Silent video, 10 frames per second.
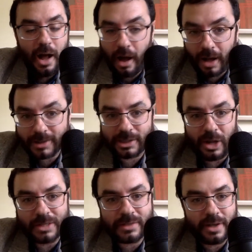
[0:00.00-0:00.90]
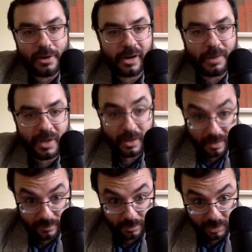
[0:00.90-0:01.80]
onslaughts that are going to be
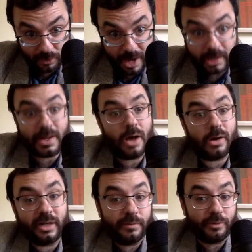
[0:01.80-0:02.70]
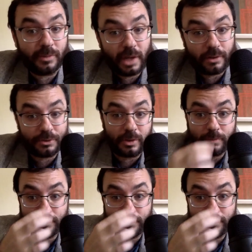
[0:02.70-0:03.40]
inevitably raining down on him from Donald Trump.